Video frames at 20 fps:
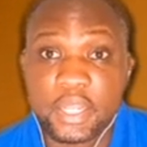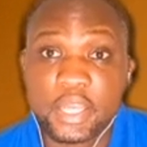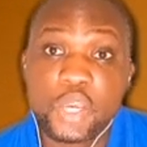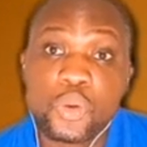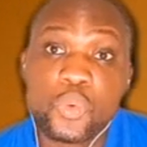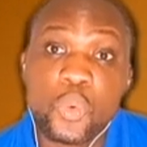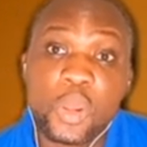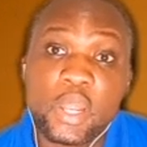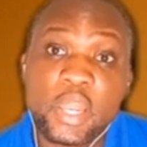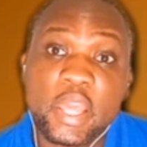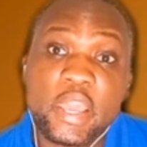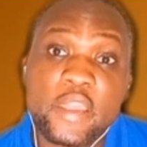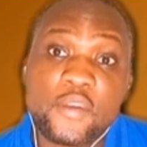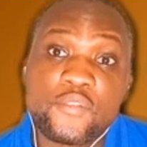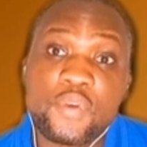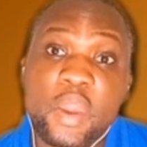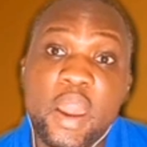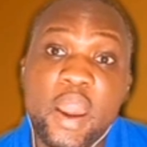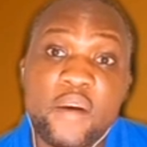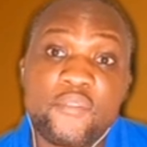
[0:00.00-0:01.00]
Equally,
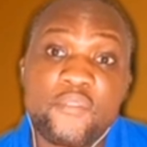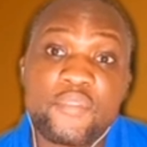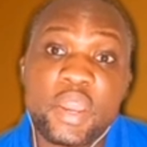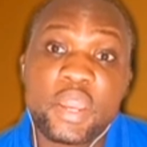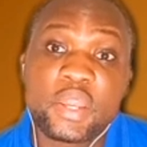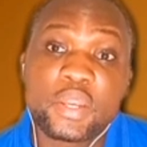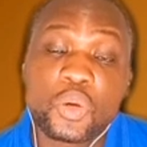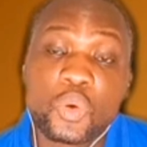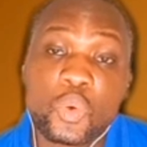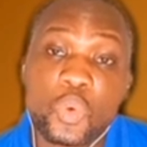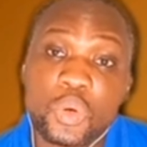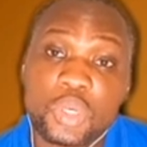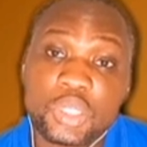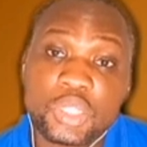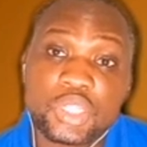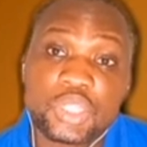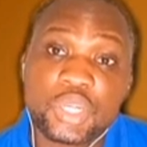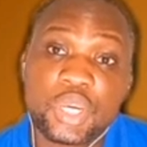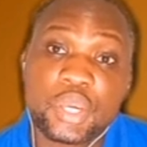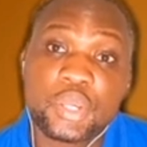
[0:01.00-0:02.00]
if you have any
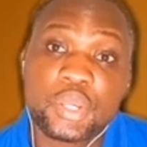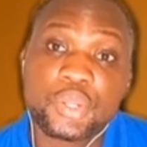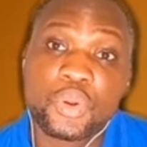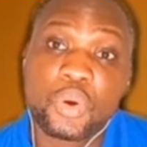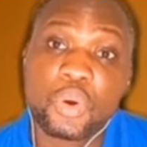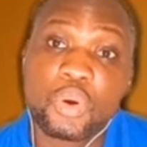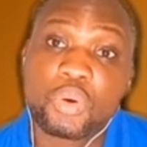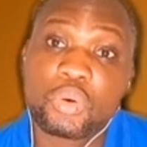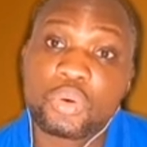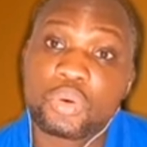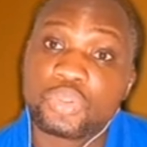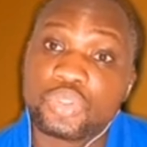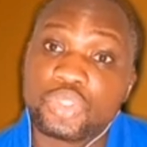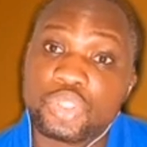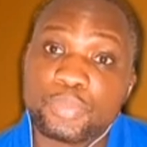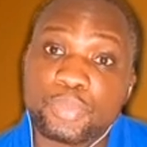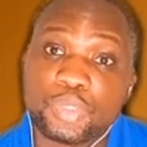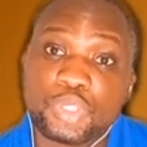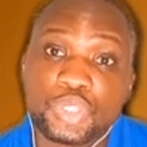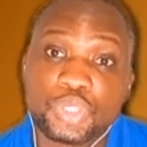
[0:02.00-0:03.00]
question or
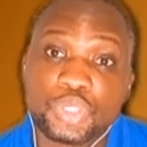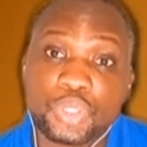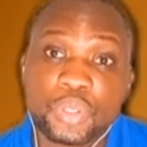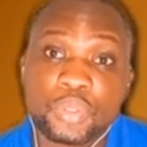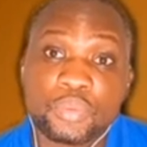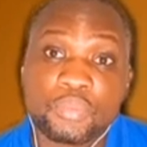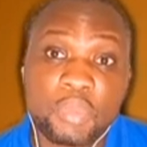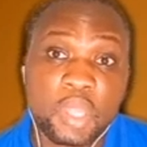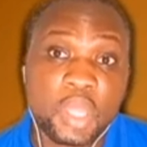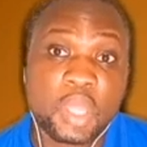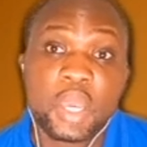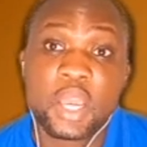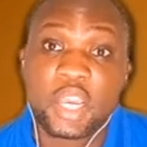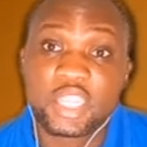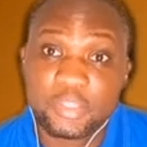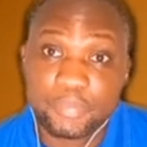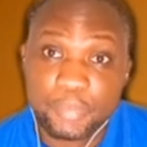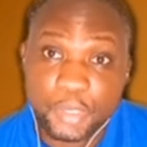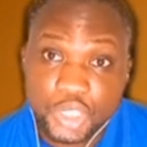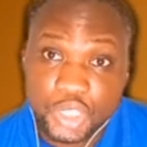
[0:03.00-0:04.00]
contribution,
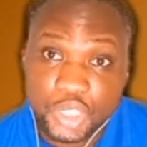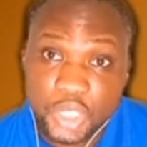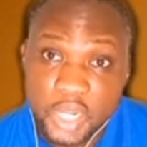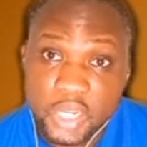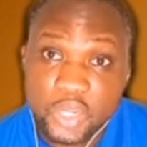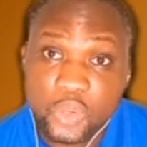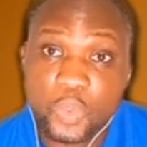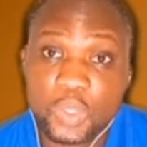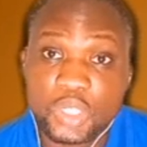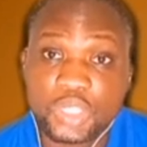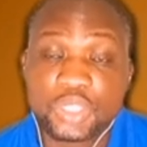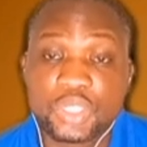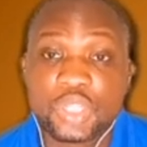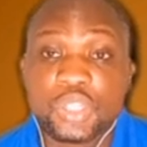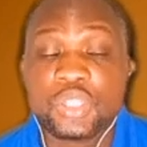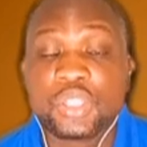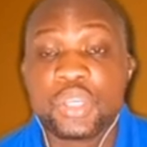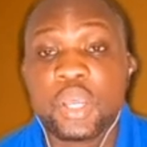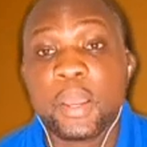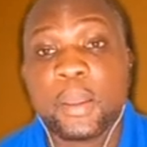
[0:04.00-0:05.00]
especially
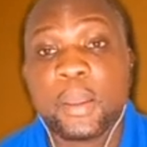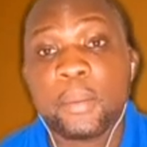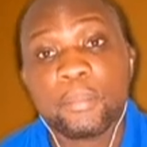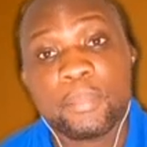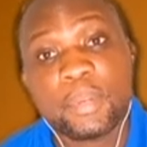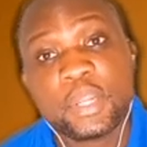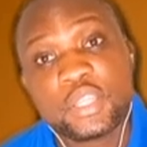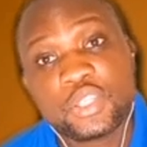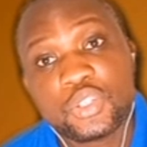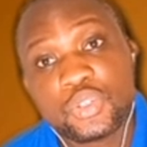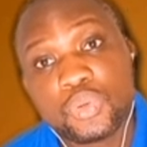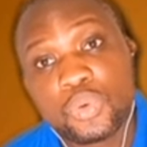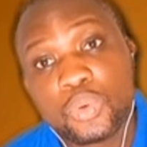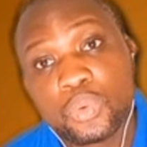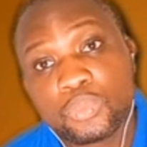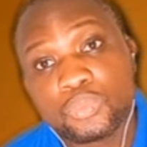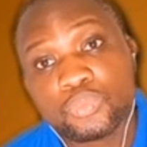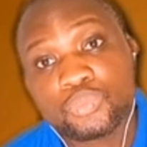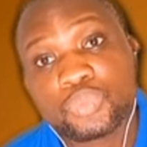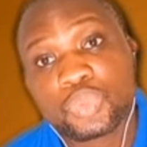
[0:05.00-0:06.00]
questions, please
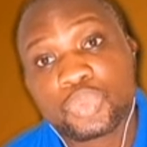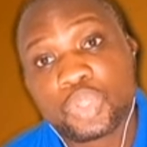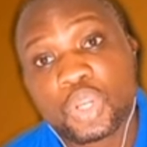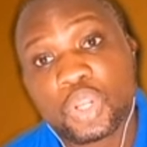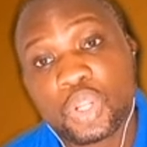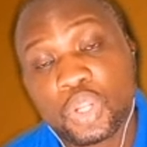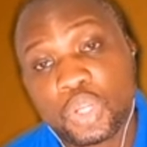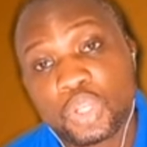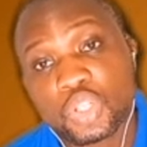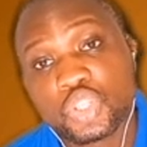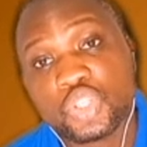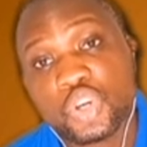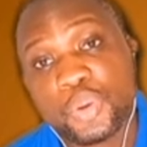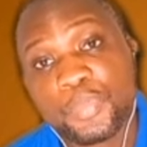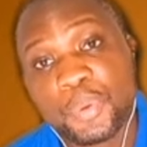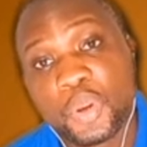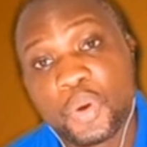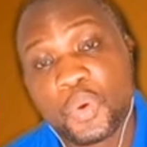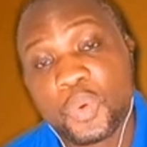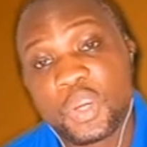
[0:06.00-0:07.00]
do
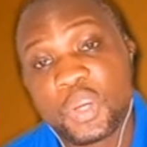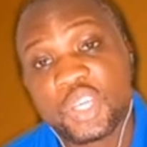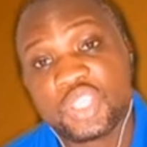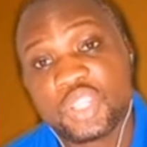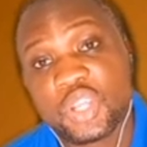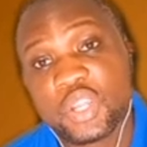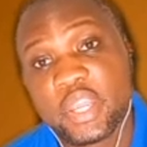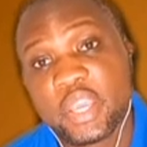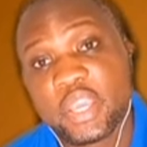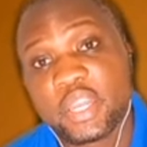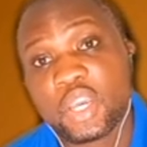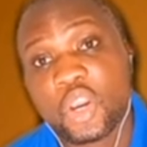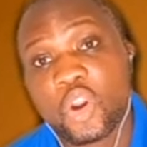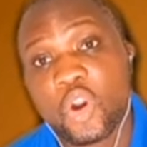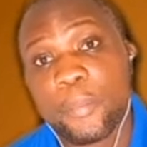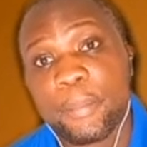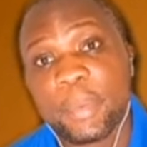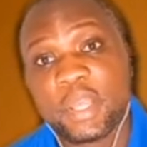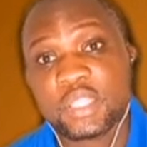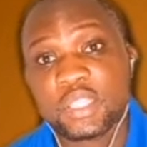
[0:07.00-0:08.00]
drop your question in the
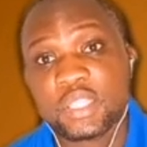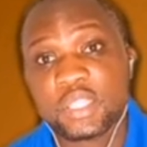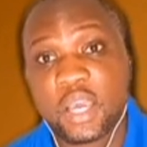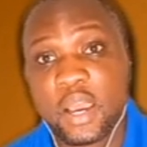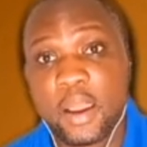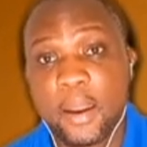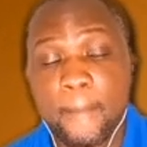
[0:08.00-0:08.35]
comment